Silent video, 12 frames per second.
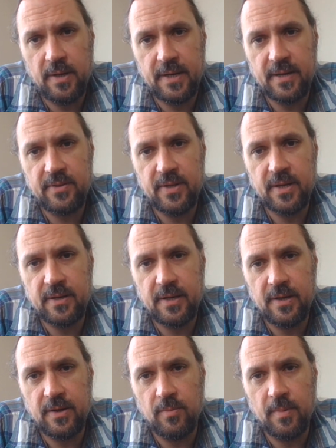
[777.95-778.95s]
And I think,
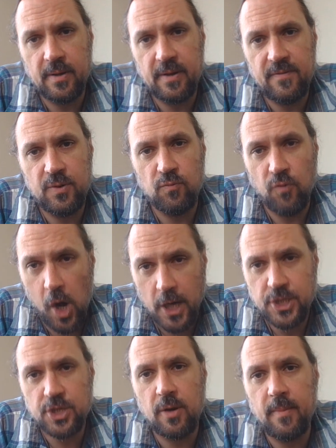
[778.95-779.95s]
if you
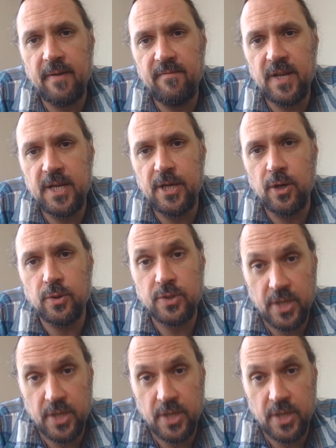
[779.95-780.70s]
watched all my videos,